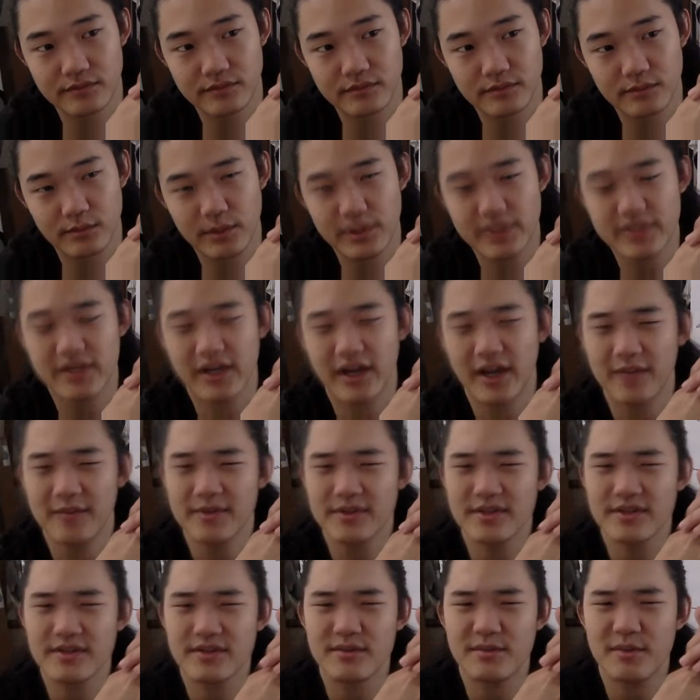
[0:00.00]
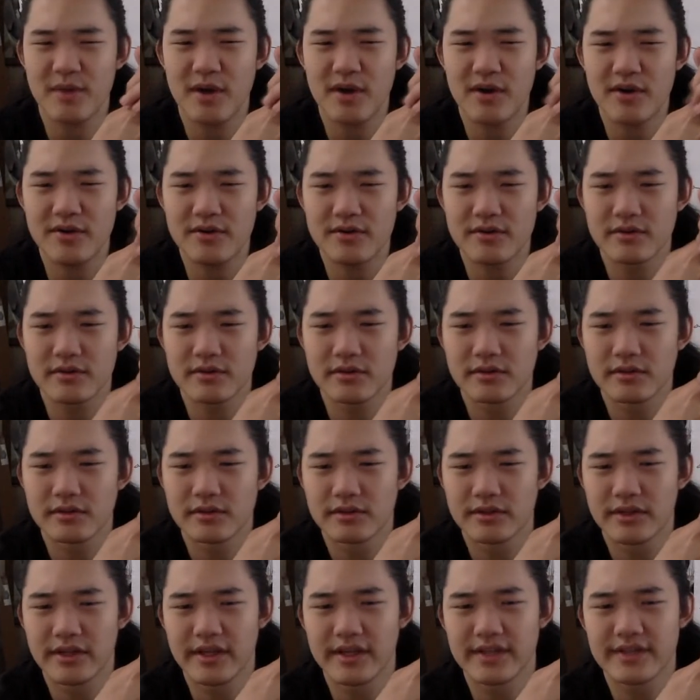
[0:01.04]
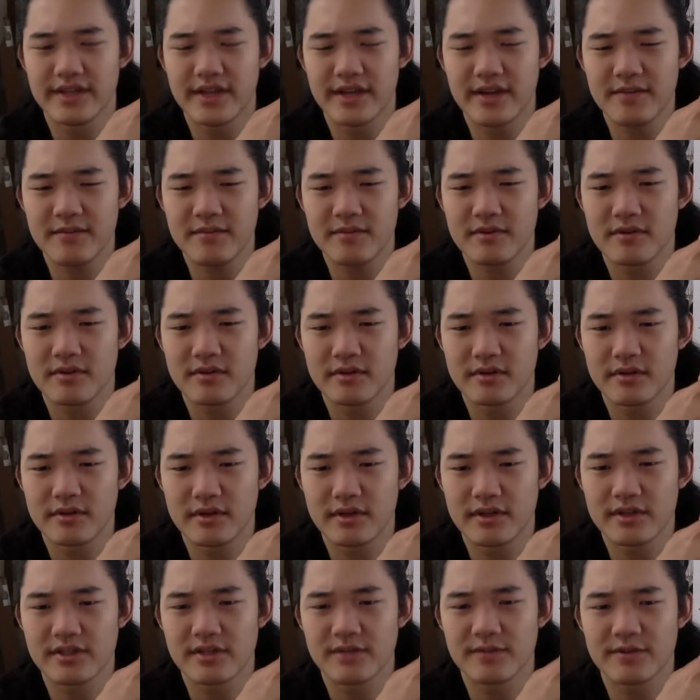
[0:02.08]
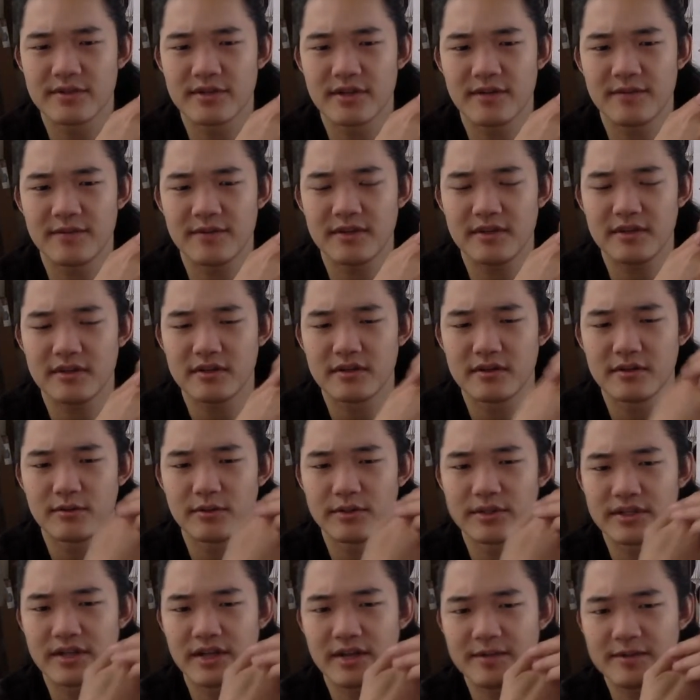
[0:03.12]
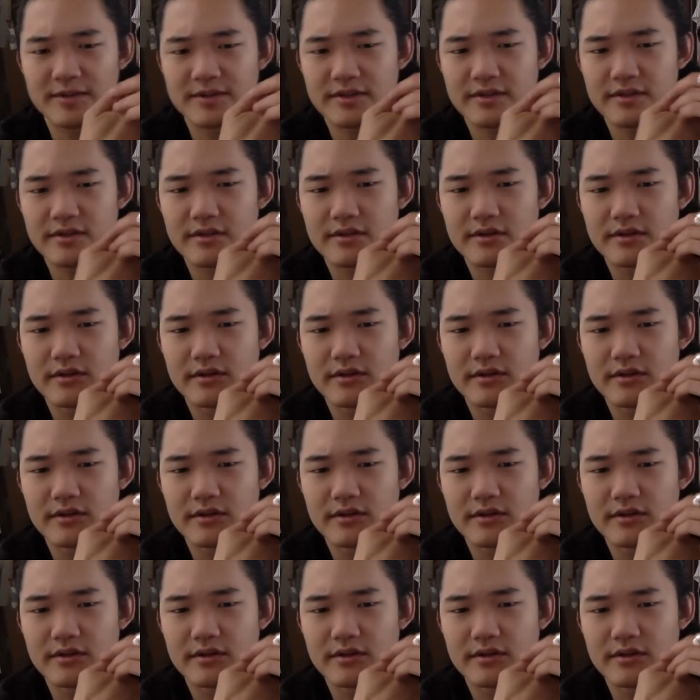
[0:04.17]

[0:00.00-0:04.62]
what time is it tomorrow, the exam? Can someone tell me? What time is it?